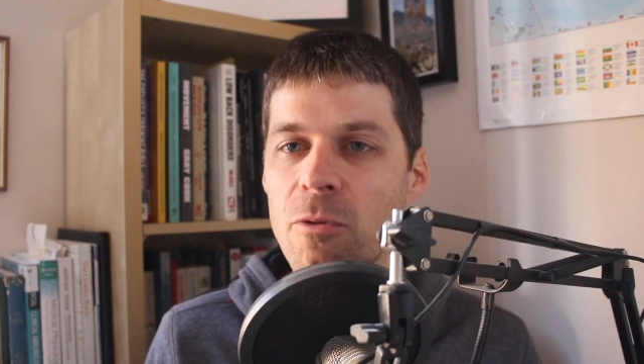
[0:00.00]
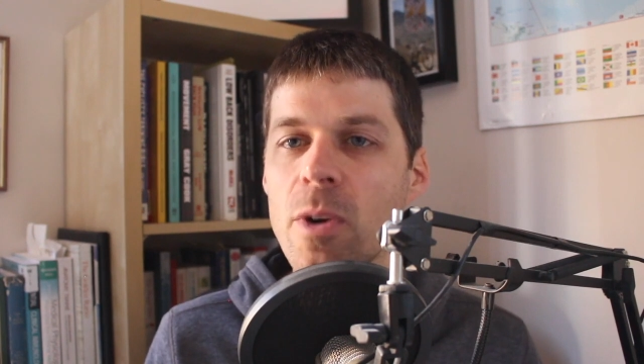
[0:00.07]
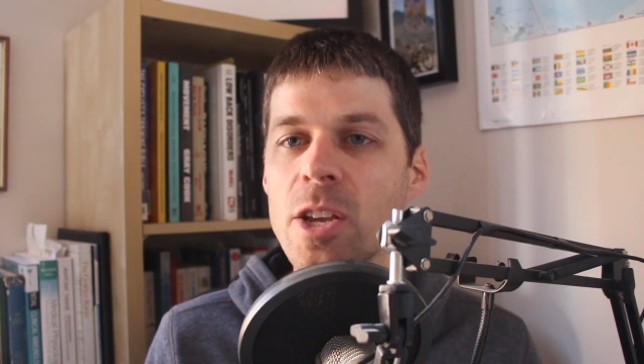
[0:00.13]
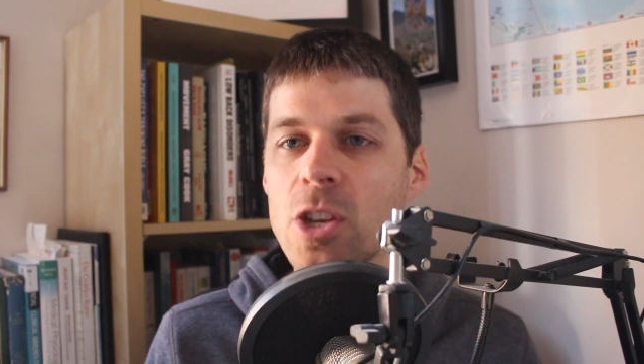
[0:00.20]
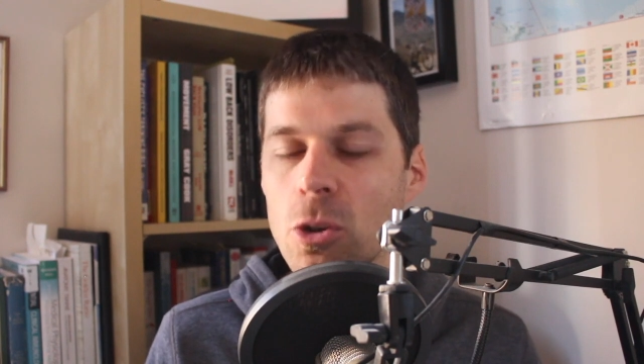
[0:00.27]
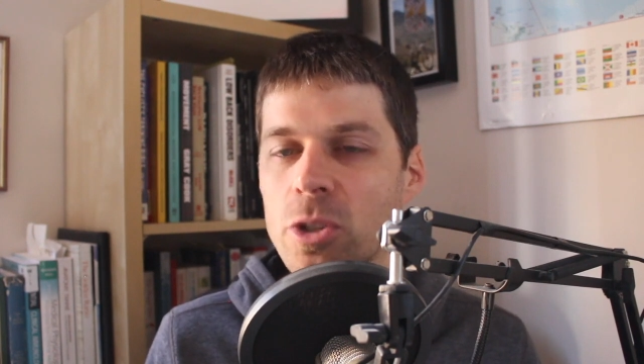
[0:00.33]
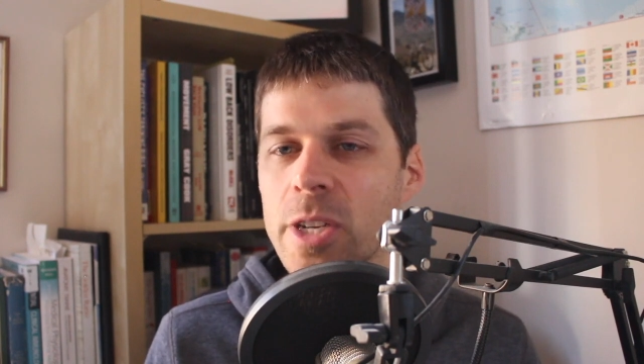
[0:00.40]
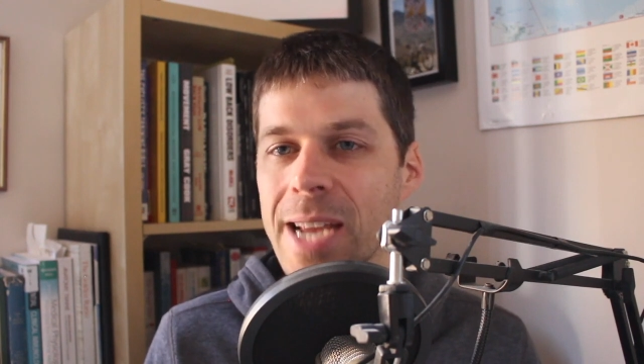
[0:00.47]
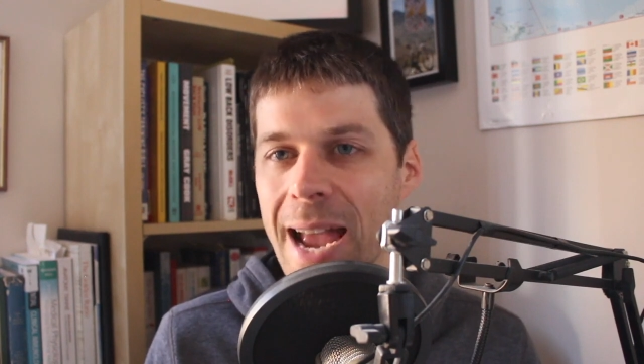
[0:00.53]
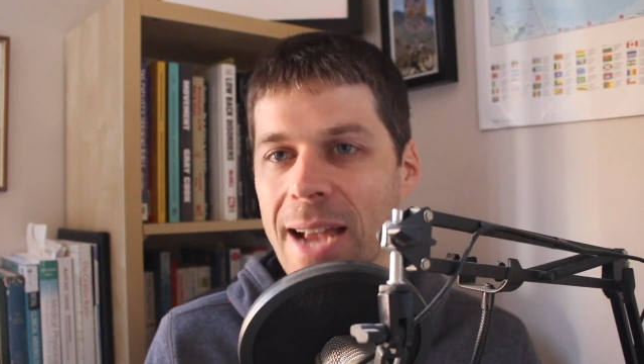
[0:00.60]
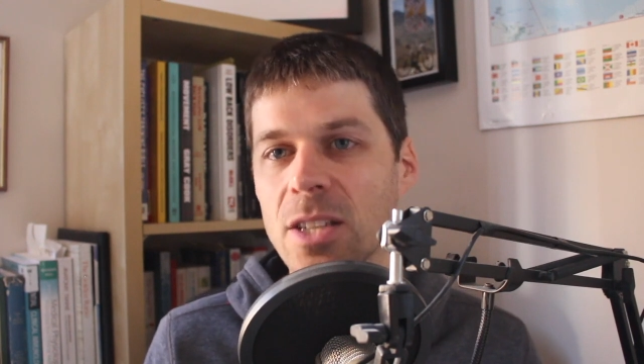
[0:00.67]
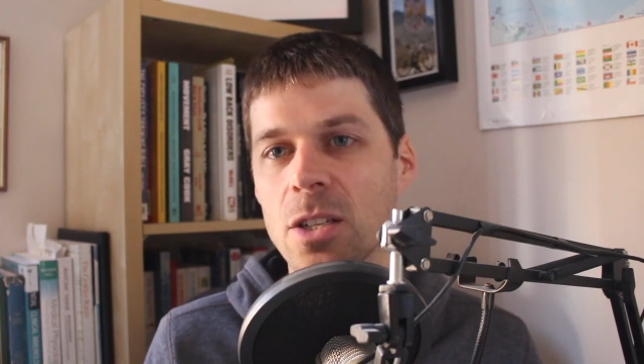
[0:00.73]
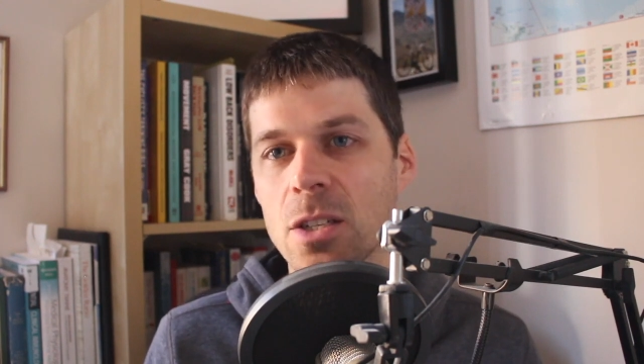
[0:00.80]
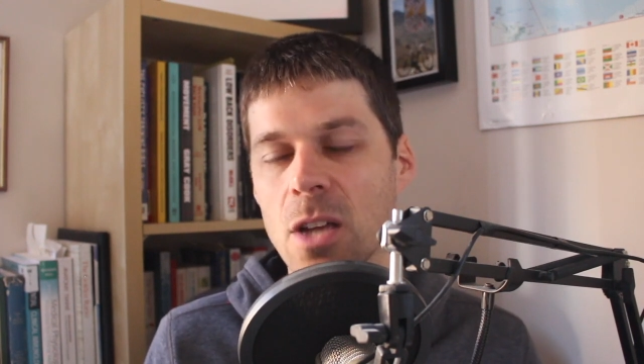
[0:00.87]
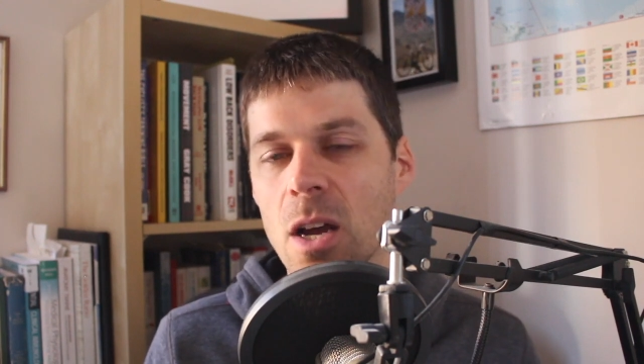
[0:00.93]
we're using
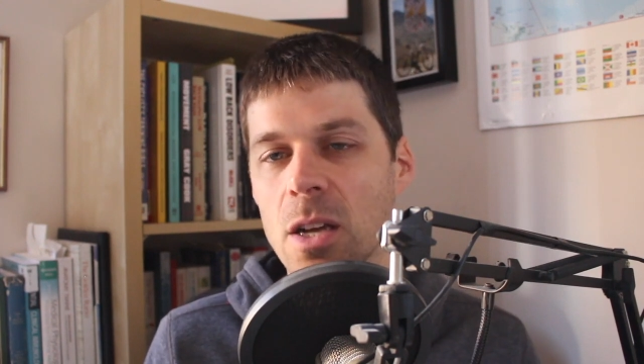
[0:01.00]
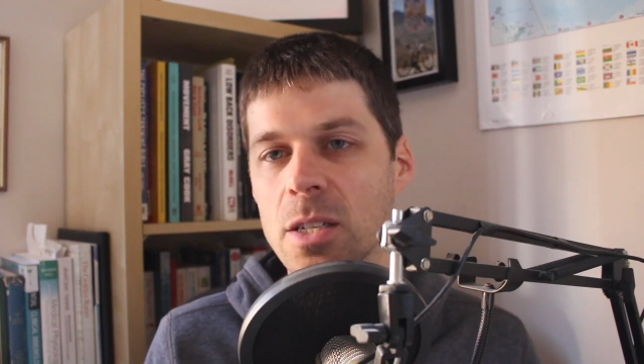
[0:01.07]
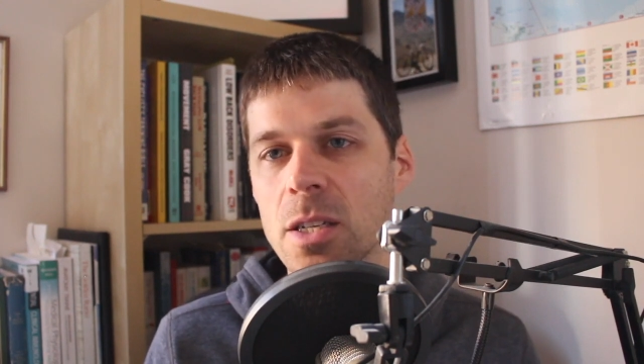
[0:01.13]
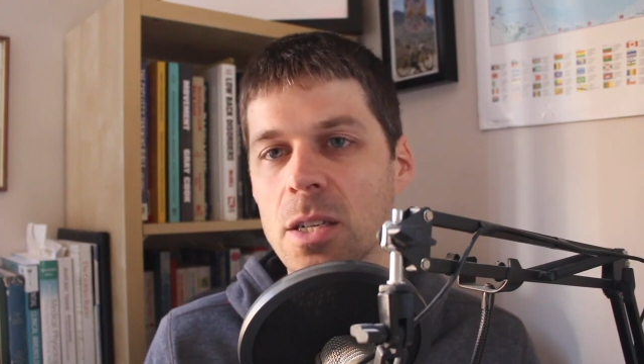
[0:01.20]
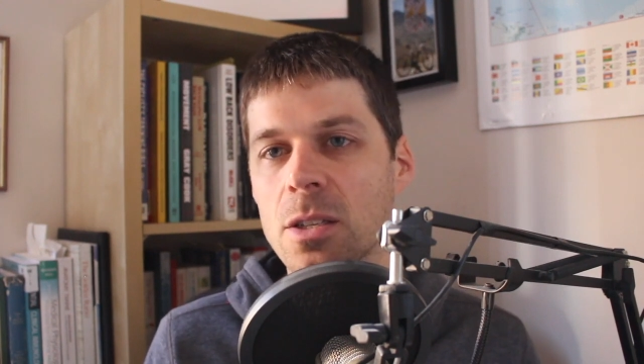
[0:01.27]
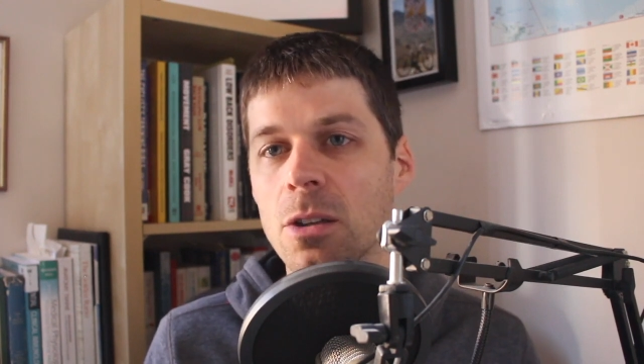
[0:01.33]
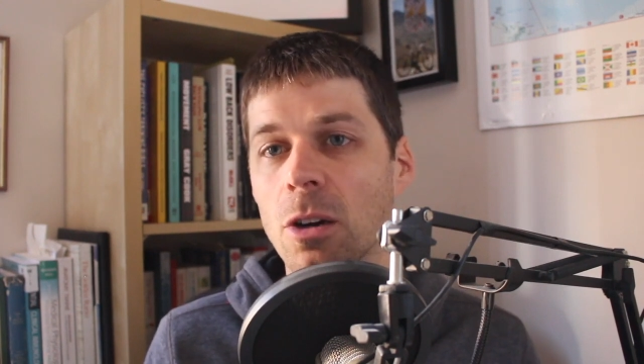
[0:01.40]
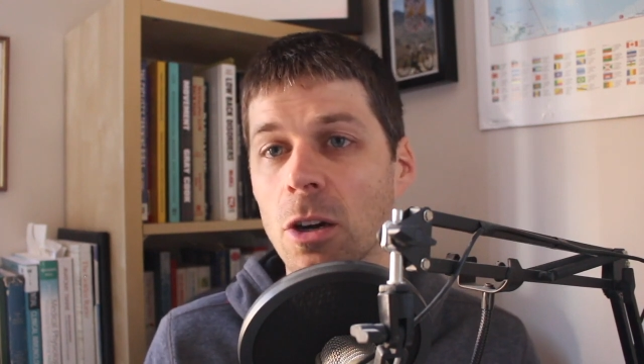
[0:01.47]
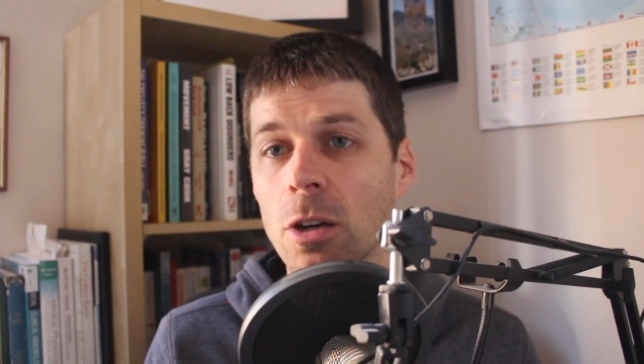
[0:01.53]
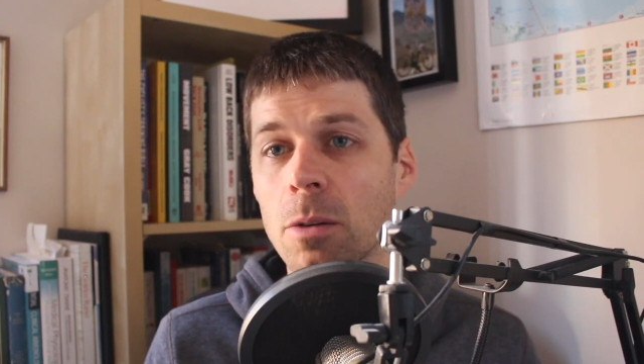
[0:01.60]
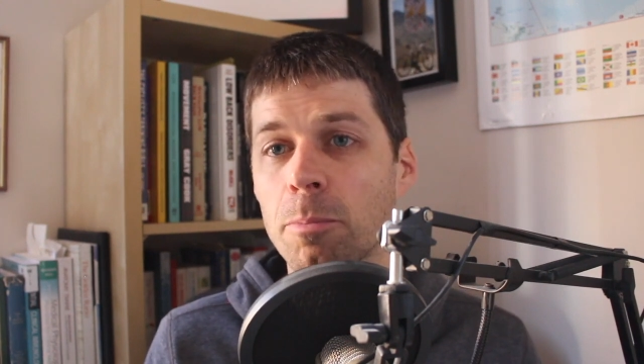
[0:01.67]
exercises that